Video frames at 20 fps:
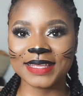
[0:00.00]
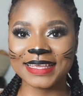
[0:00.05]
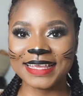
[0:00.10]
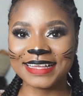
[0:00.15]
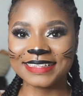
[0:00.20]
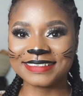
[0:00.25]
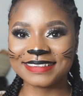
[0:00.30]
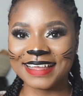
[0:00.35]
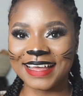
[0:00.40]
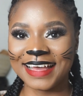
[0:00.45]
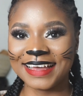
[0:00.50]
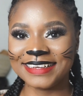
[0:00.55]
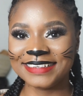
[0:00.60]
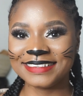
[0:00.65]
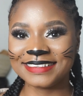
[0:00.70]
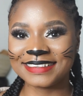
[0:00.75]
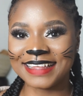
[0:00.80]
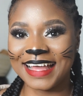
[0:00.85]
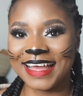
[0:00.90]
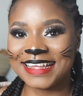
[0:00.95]
Yes
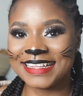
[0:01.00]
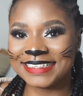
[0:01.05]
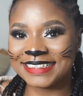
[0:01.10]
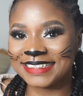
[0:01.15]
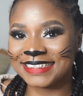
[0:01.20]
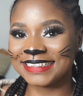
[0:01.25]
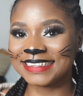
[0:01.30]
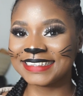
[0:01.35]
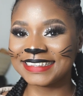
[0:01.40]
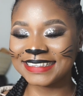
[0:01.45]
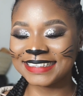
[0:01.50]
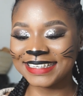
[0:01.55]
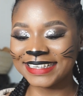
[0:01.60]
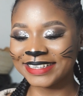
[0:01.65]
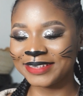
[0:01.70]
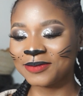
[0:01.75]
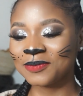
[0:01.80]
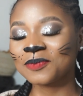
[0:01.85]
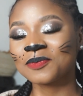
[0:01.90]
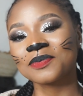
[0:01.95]
guys, and this is
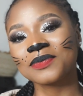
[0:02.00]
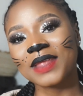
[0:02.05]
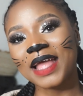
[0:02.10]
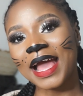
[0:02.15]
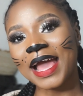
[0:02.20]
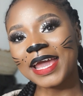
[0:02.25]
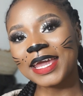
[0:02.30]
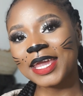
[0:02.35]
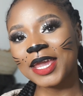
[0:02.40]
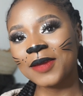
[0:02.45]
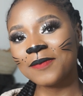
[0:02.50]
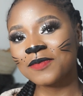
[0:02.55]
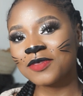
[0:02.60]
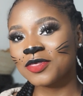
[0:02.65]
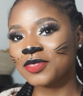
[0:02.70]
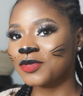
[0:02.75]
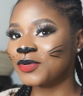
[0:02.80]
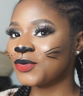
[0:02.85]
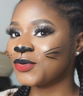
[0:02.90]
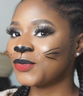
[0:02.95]
it. I came
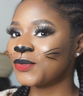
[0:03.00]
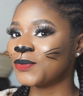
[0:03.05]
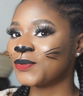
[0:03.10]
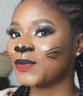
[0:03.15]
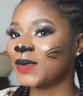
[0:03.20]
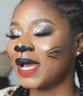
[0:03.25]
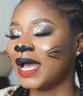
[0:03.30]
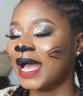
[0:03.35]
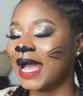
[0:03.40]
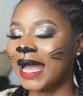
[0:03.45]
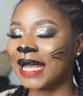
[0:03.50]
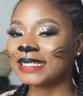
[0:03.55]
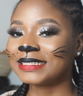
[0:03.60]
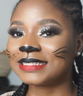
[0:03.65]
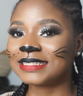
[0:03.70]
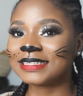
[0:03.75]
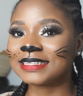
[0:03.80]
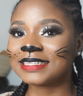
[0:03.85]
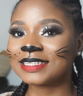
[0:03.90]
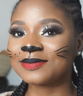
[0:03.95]
through,
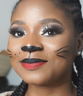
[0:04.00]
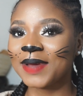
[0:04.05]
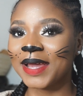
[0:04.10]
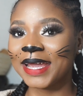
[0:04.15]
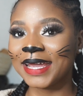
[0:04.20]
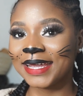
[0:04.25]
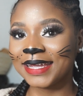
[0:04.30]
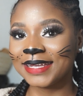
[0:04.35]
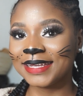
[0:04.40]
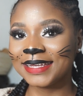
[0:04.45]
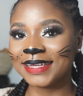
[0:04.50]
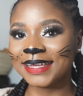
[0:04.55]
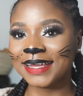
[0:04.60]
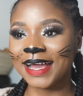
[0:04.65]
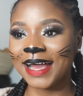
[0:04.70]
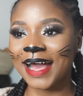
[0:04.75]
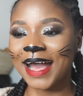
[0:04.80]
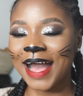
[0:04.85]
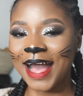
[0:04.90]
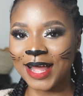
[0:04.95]
and this is
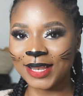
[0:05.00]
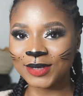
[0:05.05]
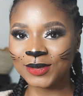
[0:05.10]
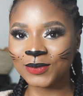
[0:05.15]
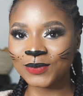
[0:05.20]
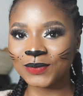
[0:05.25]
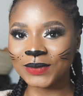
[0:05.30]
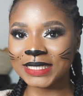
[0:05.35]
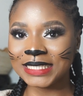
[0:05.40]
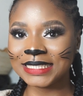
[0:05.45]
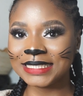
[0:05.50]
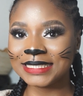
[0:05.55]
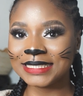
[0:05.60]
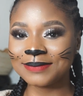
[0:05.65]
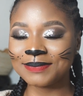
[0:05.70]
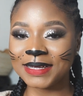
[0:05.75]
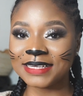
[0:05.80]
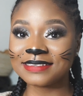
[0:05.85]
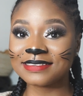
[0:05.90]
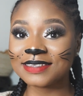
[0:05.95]
my
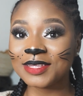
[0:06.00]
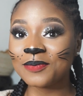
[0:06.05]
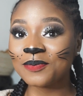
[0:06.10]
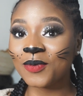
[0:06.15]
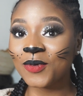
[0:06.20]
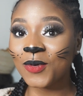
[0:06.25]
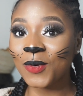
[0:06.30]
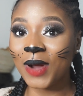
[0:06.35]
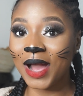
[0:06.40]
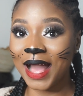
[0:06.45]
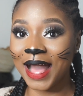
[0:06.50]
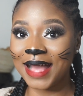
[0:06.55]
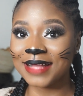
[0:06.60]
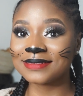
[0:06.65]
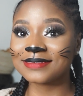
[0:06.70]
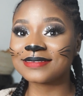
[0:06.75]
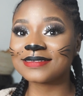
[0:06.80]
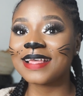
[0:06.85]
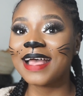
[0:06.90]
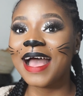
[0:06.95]
Halloween, my simple
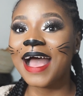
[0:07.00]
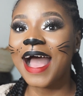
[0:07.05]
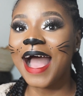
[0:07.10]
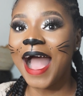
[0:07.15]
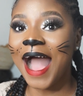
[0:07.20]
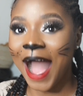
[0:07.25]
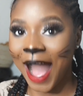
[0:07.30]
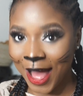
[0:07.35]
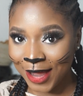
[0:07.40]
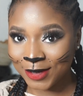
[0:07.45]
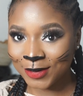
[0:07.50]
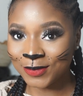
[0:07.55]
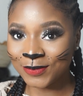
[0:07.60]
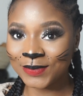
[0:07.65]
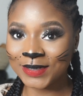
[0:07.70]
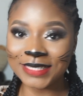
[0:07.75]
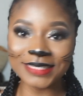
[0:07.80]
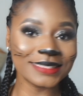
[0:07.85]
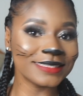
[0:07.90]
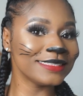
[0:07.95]
cat
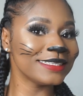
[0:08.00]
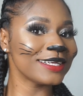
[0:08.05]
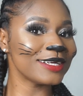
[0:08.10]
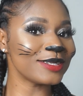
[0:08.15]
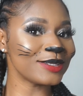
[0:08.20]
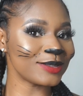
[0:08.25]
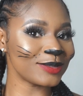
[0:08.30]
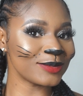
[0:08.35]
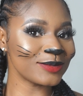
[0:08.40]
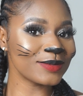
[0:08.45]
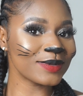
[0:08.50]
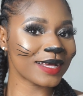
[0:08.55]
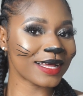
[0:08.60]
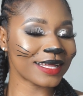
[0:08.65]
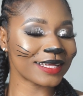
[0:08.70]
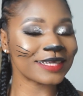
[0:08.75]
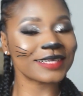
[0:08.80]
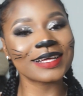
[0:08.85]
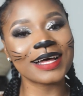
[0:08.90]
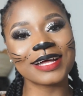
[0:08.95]
Halloween
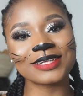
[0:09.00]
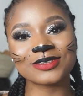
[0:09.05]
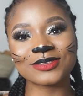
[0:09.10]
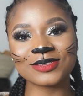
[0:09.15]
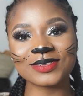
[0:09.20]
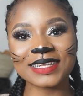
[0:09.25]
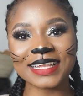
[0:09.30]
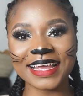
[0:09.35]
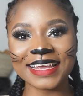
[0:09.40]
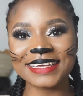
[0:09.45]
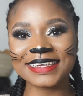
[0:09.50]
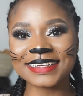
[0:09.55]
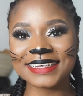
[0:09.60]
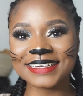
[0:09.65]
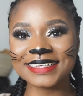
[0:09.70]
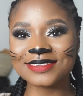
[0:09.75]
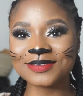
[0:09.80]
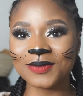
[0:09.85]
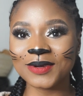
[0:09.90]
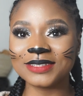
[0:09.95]
look. Do you like
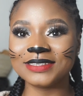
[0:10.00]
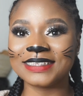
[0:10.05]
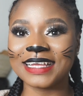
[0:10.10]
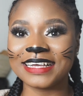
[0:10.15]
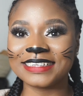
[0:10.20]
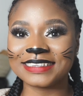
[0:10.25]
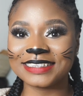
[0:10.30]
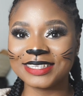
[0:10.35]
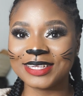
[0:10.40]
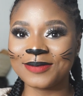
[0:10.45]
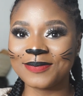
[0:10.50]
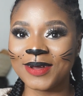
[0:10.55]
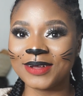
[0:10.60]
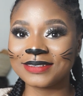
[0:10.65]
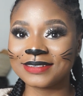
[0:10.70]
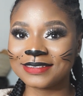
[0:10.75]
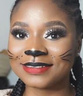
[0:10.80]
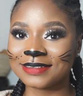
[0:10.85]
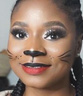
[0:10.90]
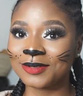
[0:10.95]
it? What do you guys think
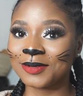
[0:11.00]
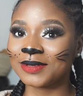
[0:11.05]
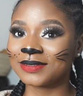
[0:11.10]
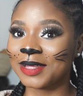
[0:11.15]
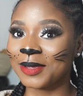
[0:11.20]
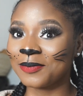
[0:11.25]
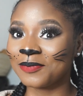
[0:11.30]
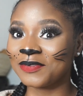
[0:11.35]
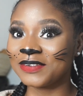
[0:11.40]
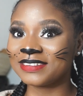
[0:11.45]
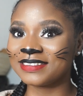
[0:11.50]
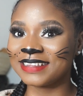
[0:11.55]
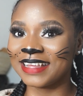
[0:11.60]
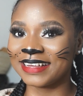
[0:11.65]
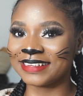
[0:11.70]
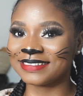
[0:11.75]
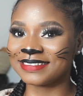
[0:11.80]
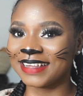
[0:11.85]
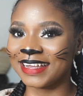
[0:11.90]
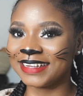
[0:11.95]
about this look? Because I'm pretty
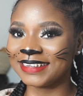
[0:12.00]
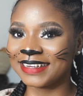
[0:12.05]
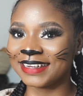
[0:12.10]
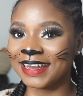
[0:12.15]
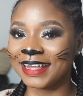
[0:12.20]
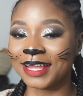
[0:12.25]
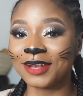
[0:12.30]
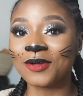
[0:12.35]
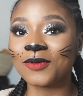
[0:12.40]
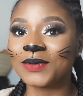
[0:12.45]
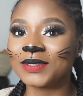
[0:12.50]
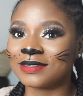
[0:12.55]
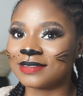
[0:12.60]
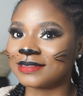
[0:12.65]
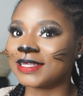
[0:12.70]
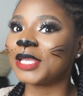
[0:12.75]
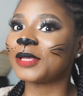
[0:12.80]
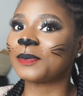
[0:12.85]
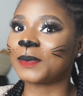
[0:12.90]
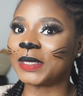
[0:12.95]
excited. I cannot wait
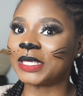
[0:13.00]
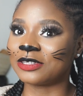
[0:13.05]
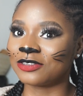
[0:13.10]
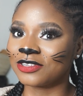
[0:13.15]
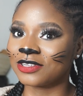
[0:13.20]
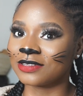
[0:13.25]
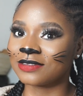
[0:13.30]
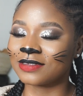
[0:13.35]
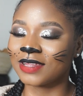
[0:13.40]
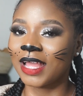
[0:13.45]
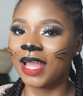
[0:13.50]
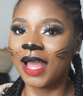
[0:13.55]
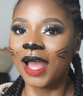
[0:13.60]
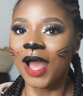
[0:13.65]
to take pictures.